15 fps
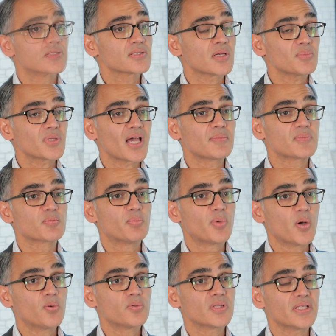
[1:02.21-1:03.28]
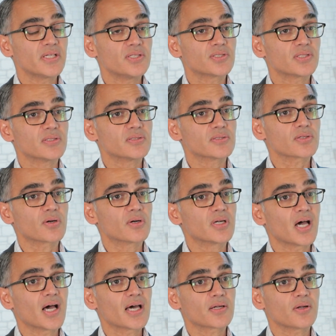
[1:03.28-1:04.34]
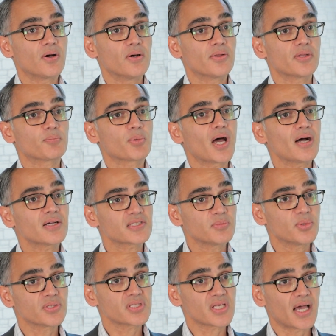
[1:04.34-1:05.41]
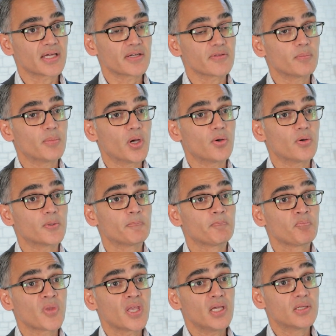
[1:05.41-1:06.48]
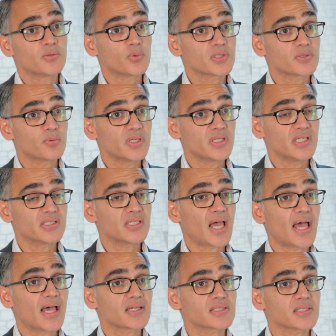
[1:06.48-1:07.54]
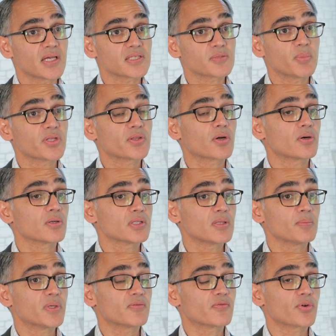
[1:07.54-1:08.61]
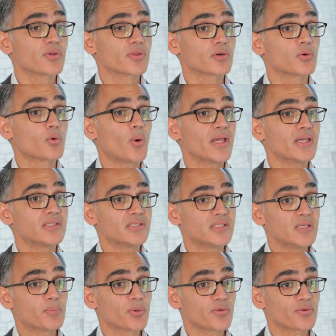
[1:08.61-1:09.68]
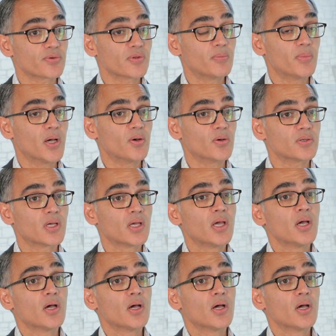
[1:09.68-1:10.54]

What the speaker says: Sometimes bone lesions are not on the proximal side of the bone in which we need to access, but are a little bit further away and deeper through the bone.